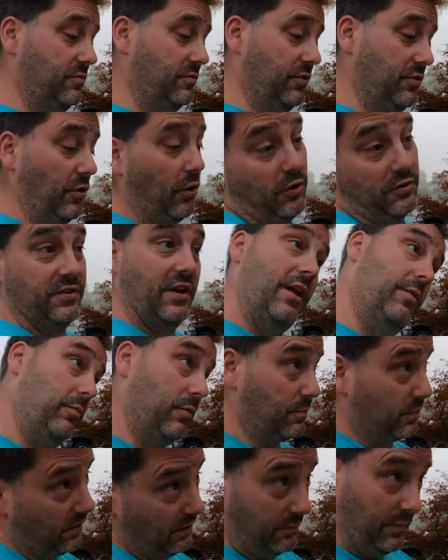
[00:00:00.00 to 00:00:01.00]
The dog's head
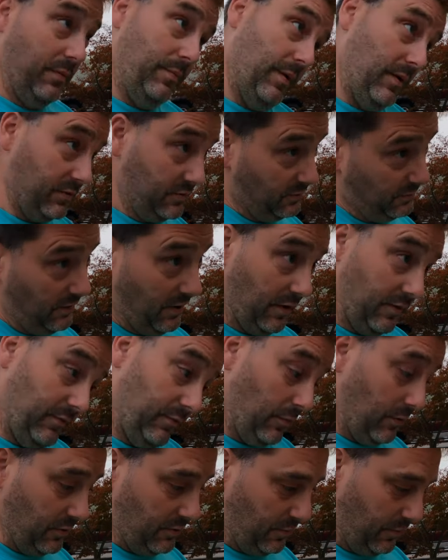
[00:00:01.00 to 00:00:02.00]
would probably be bouncing back and
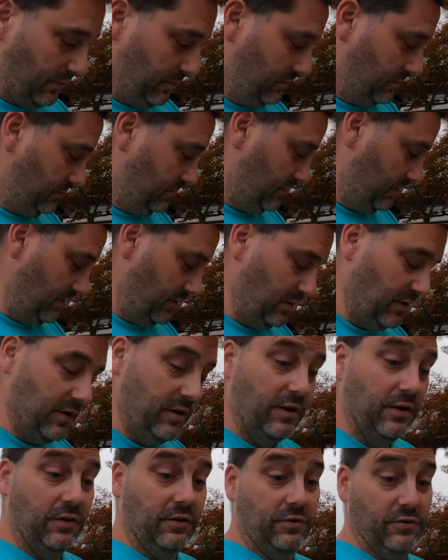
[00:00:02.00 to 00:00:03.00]
forth, but
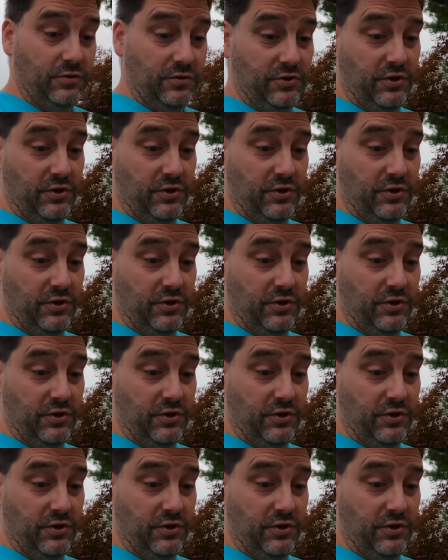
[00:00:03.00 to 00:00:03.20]
good